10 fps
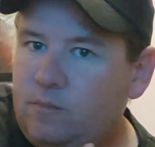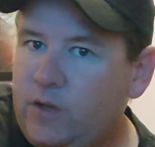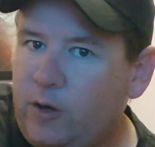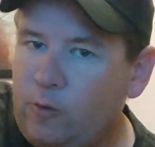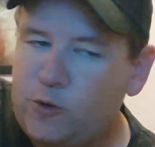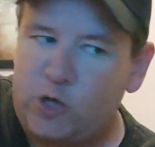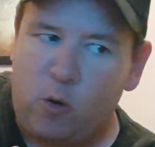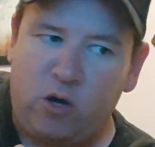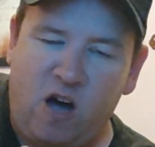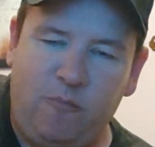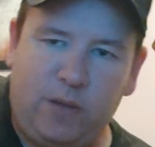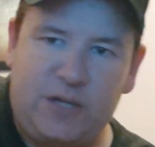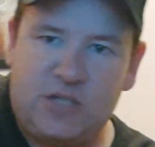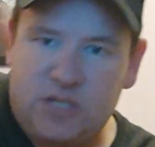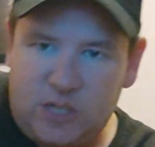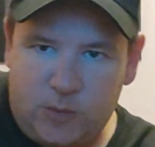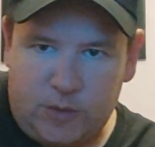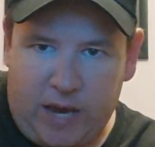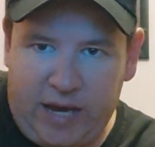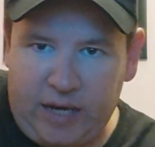You know, showing off places he's
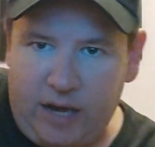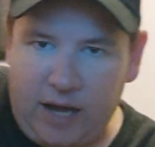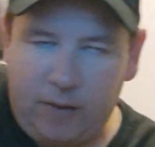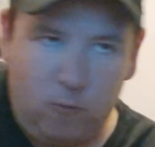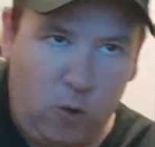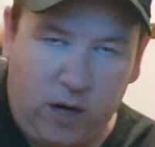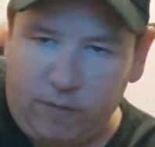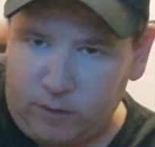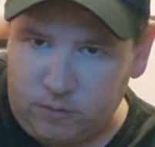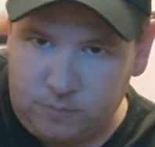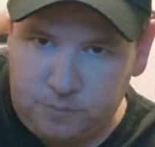been hanging at, whatever.